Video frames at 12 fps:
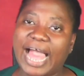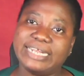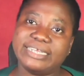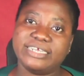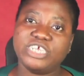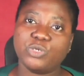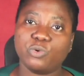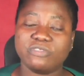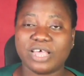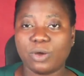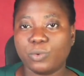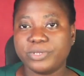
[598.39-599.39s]
and then she
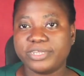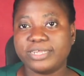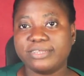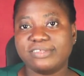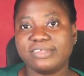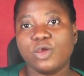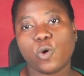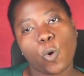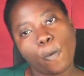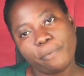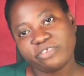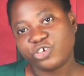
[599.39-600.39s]
was awarded
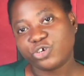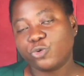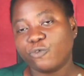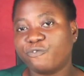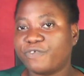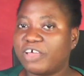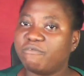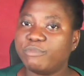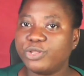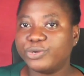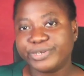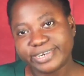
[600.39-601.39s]
compensation of 5
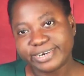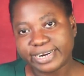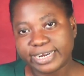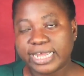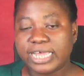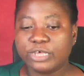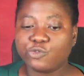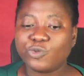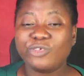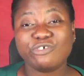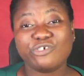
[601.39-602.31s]
million naira. So in a